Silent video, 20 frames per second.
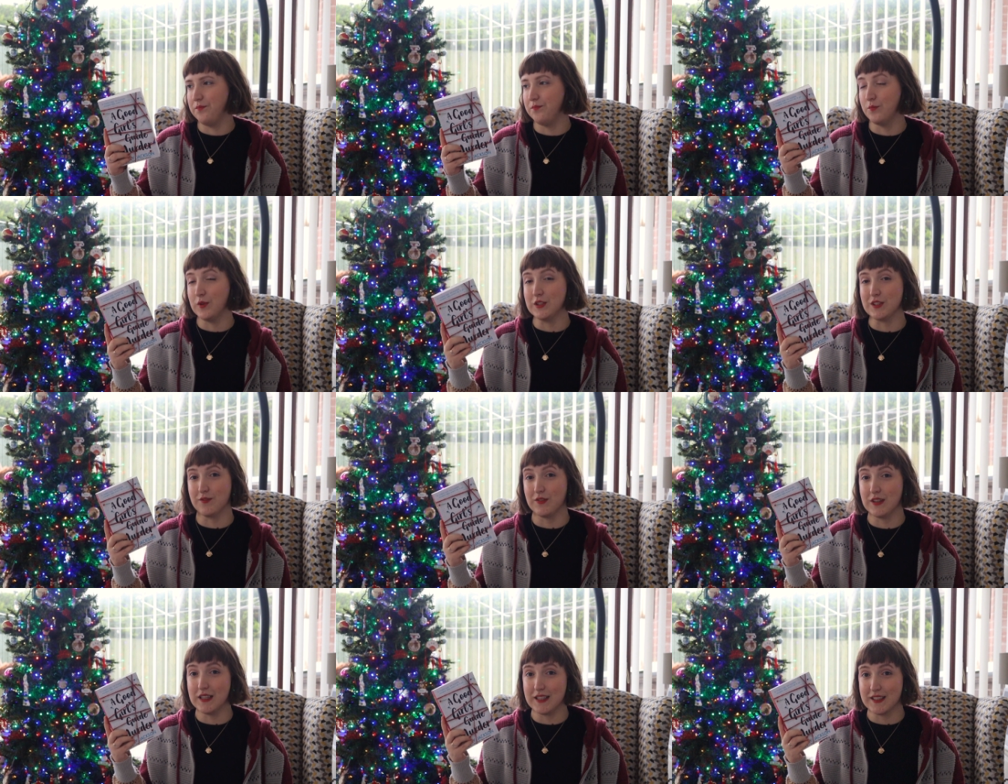which
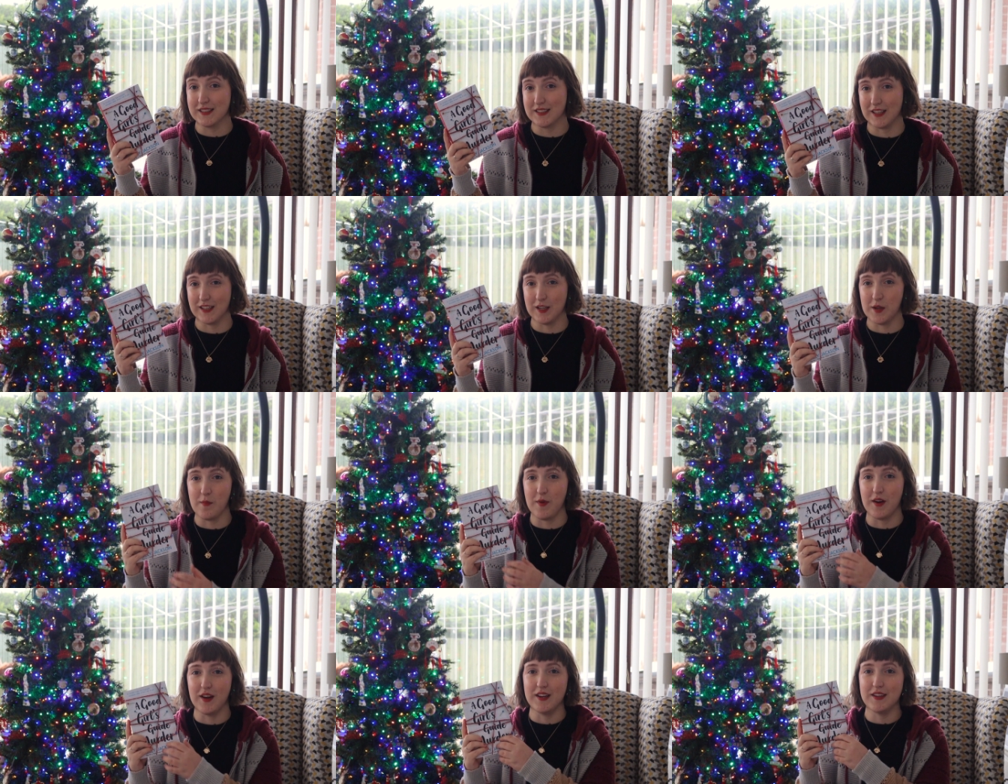I'm really excited
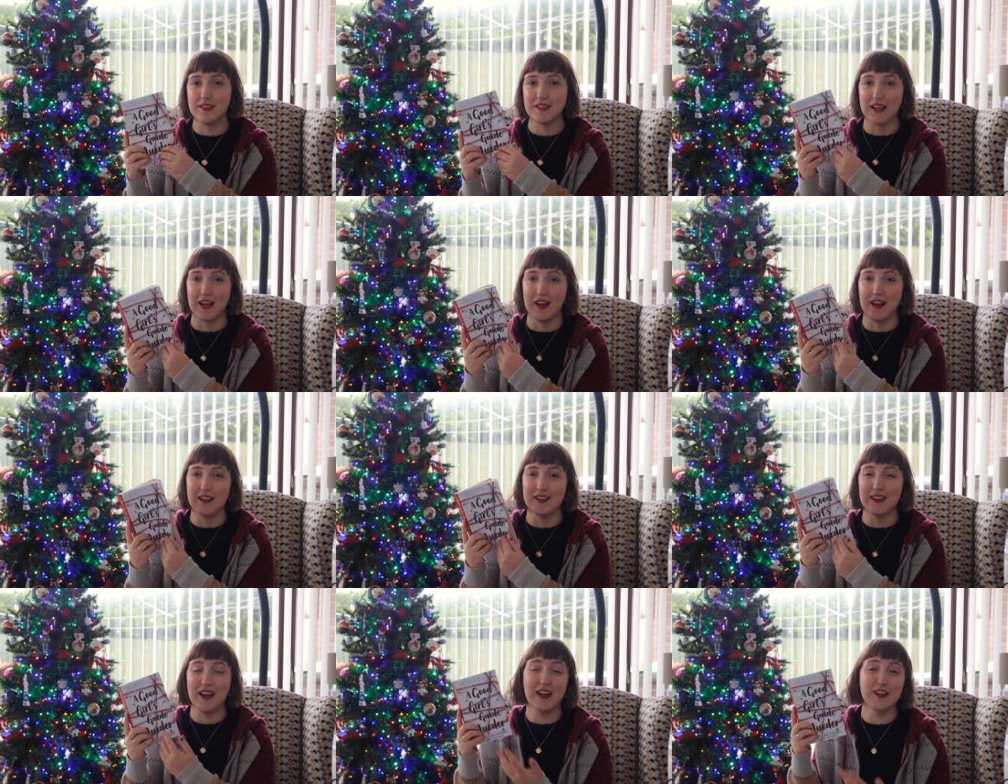about.
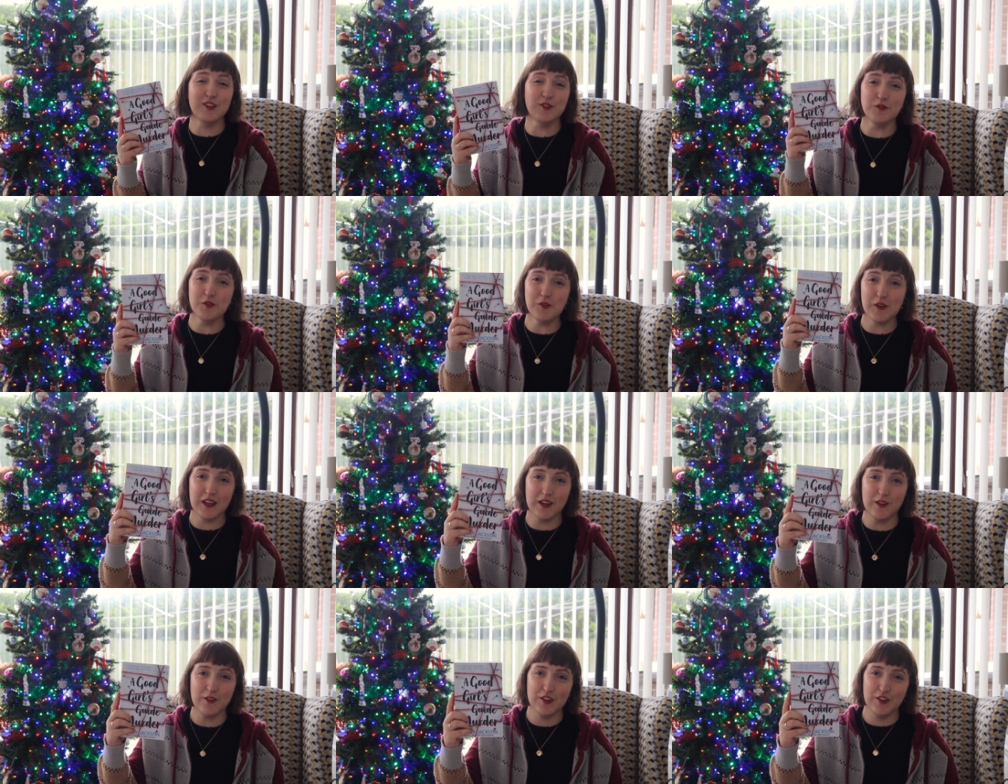And I don't know
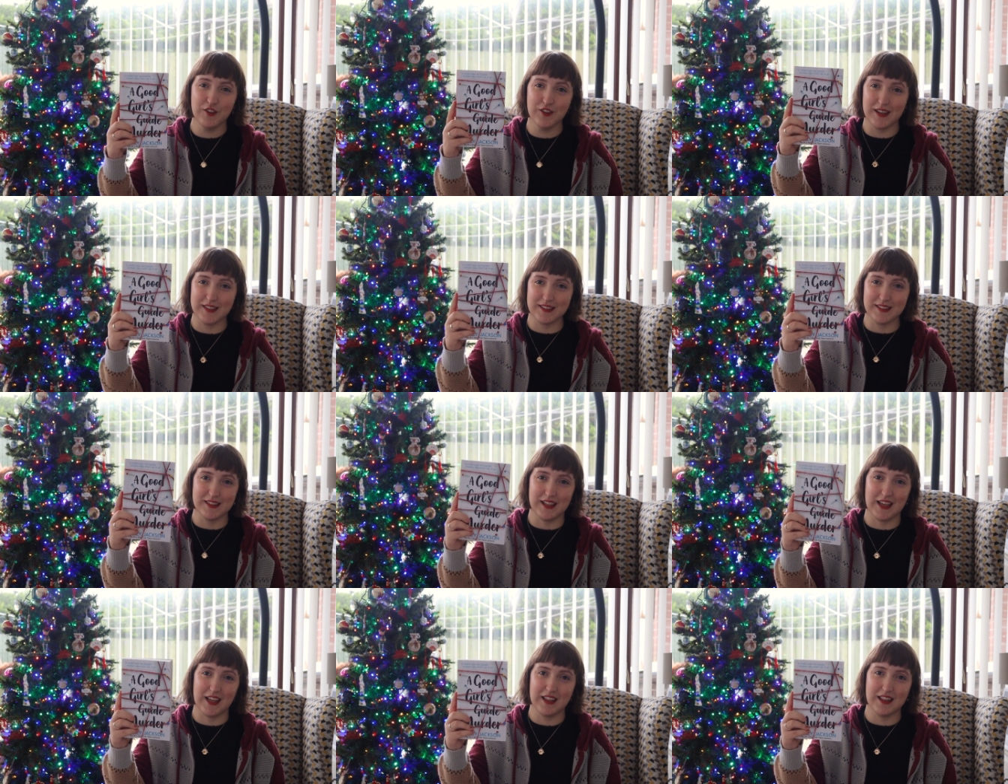anyone who
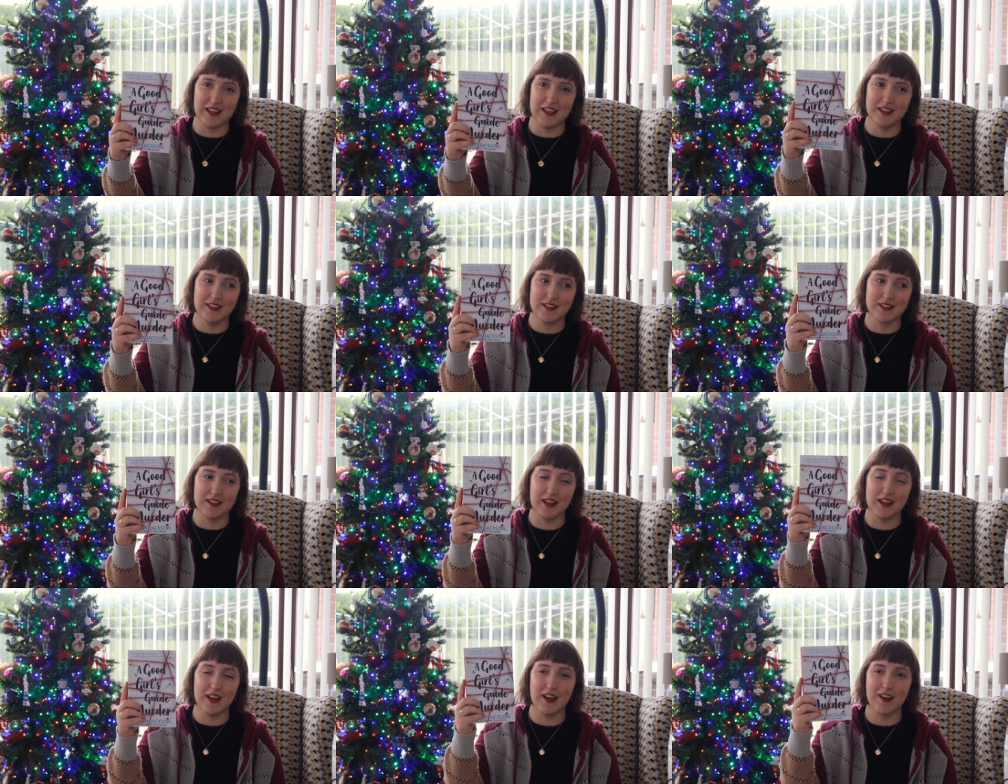hasn't liked these.
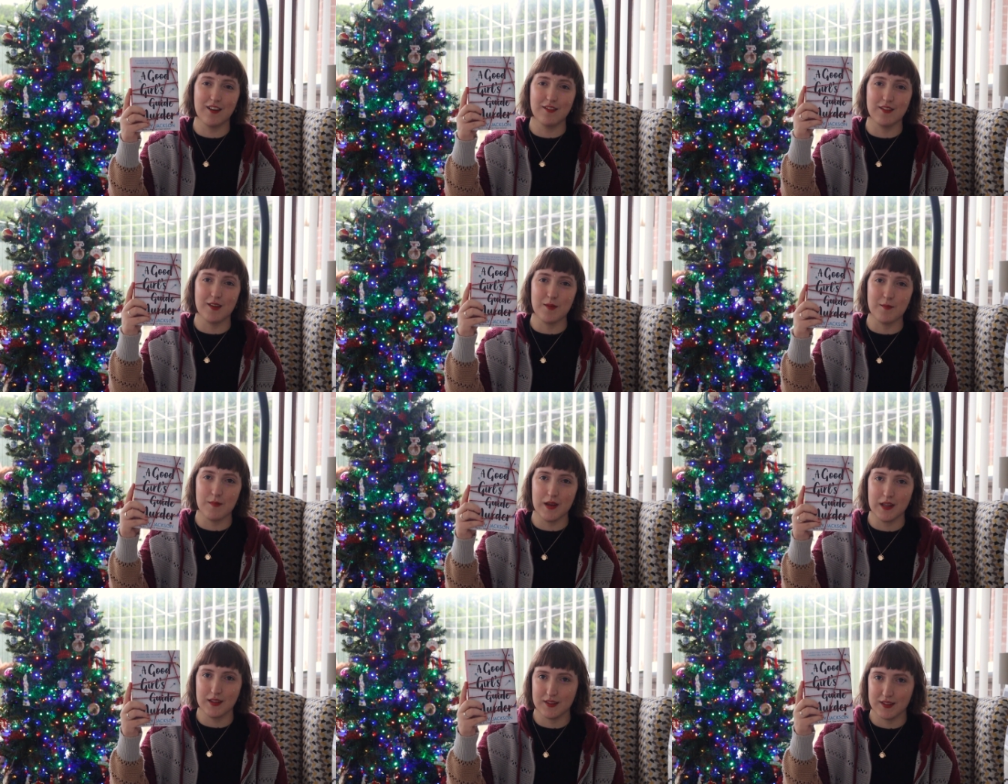They have
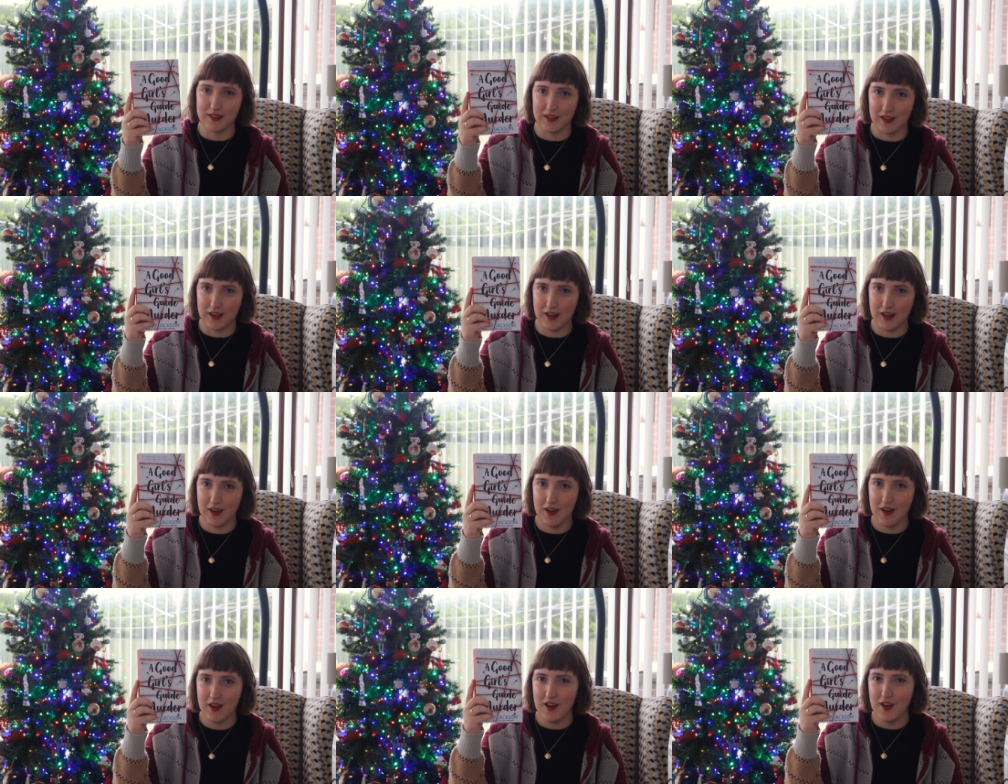
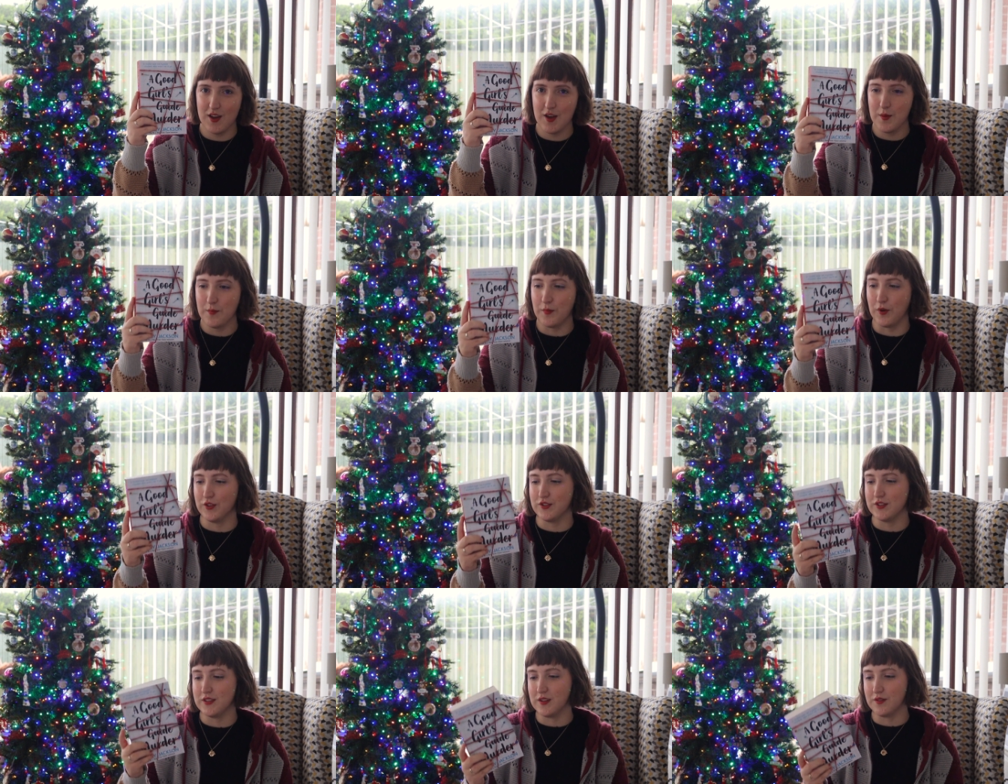immensely
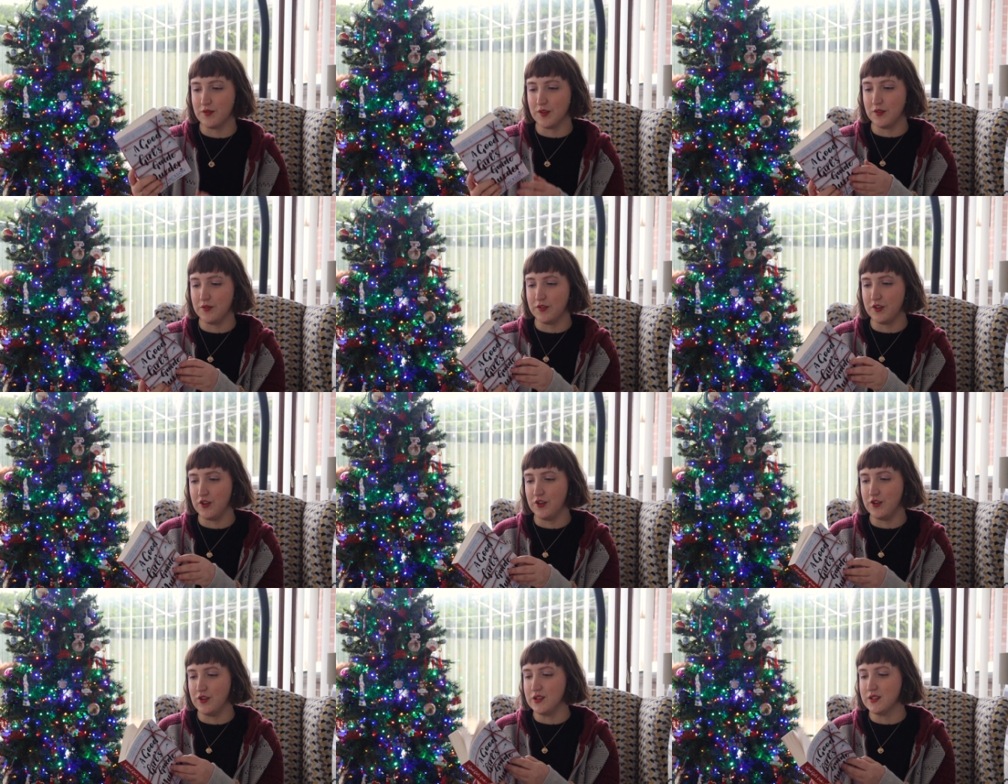positive
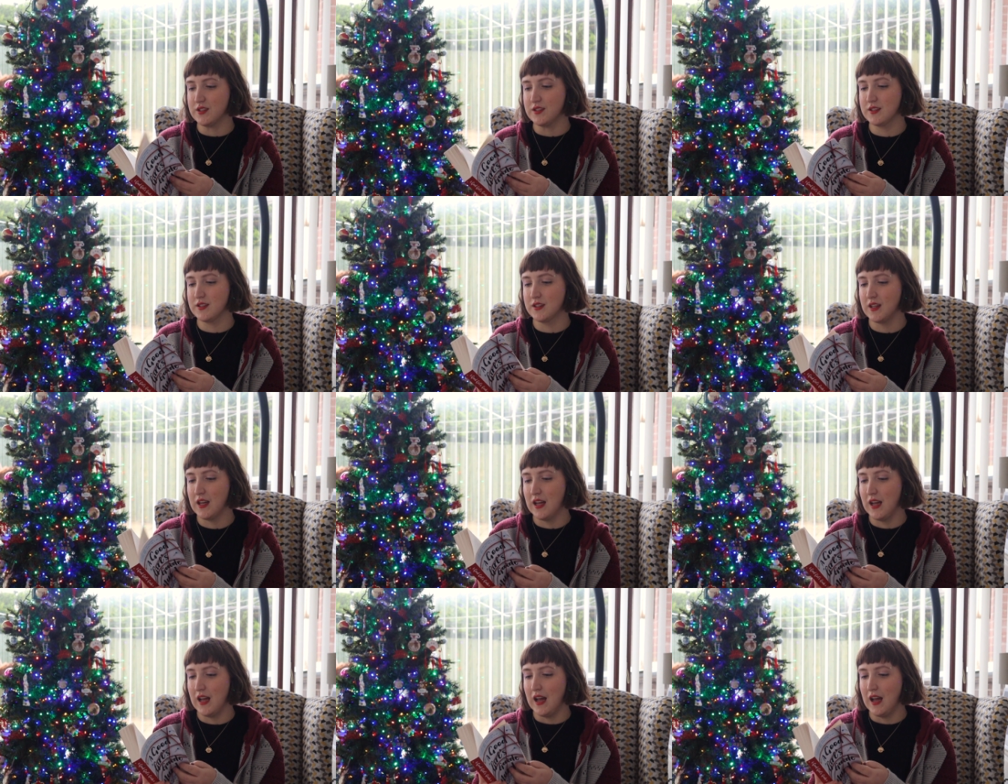reviews.